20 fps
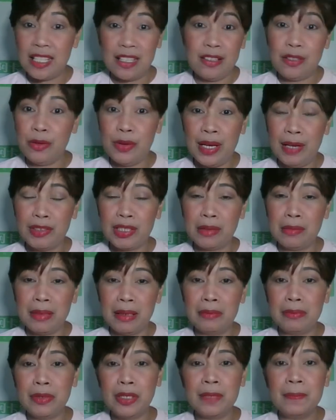You have to
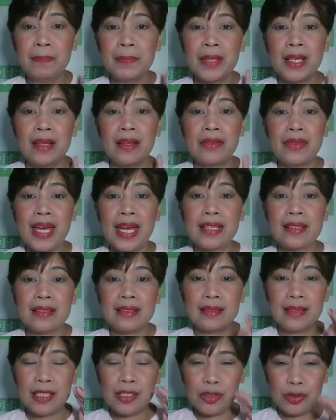remember that
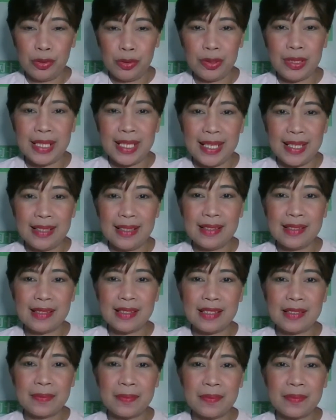the
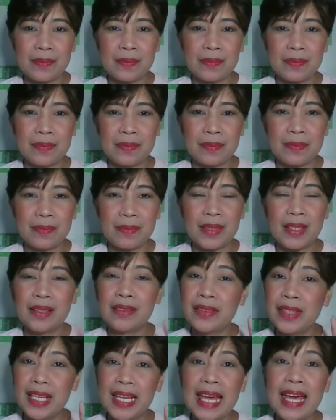students,
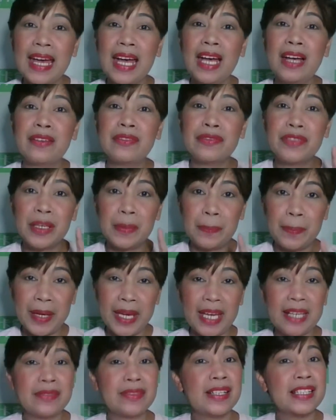they have their
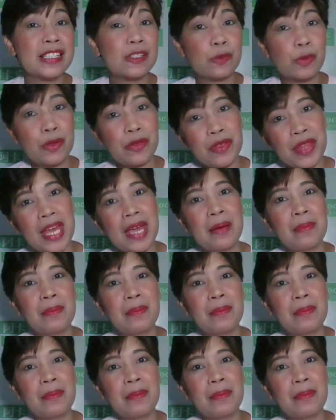parents with them.